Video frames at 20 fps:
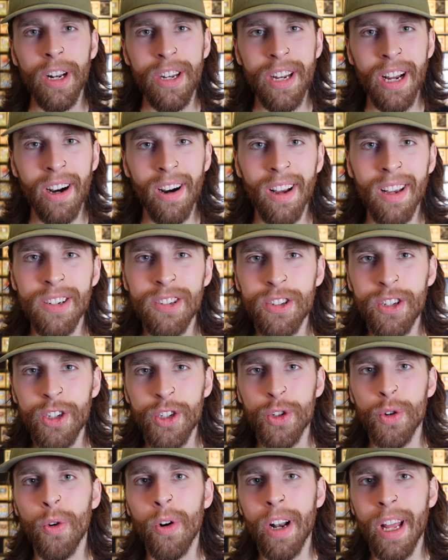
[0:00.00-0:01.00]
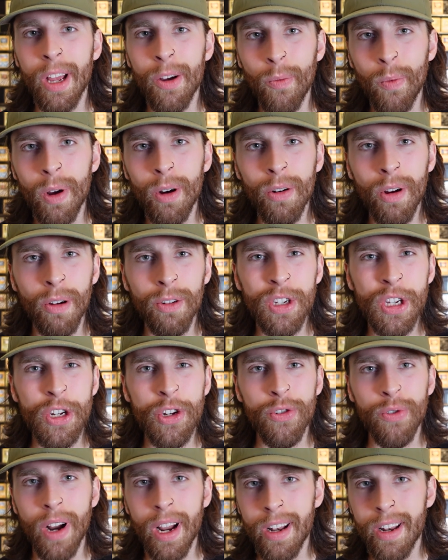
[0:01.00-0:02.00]
a Terra is destroyed, it will go
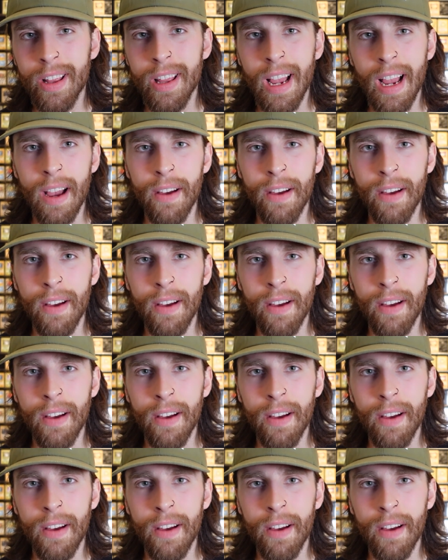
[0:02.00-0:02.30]
straight to the